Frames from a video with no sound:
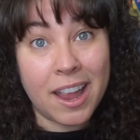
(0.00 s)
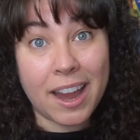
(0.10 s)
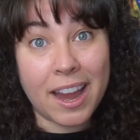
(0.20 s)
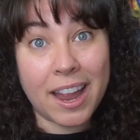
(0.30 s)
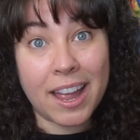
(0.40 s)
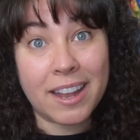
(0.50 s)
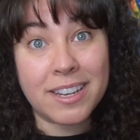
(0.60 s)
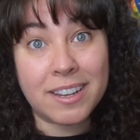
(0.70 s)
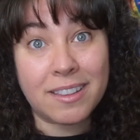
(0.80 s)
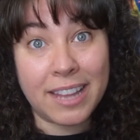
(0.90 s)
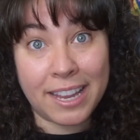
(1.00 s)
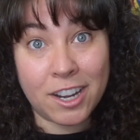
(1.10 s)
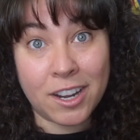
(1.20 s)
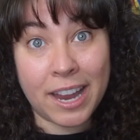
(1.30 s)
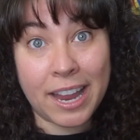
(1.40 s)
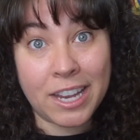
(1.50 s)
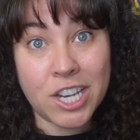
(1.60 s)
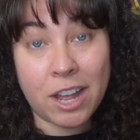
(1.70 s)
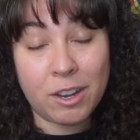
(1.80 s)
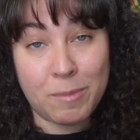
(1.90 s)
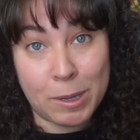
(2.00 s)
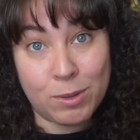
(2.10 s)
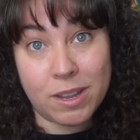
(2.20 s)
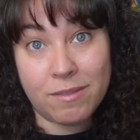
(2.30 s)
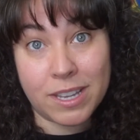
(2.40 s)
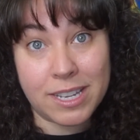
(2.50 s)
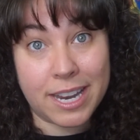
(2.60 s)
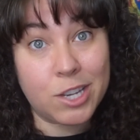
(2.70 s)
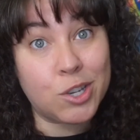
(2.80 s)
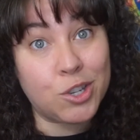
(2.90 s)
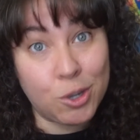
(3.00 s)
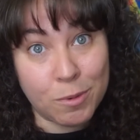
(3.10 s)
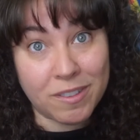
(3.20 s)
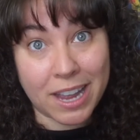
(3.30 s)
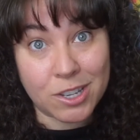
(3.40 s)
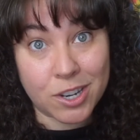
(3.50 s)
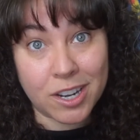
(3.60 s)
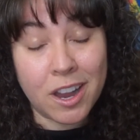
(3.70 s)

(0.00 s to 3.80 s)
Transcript: and later a child abuse investigation supervisor.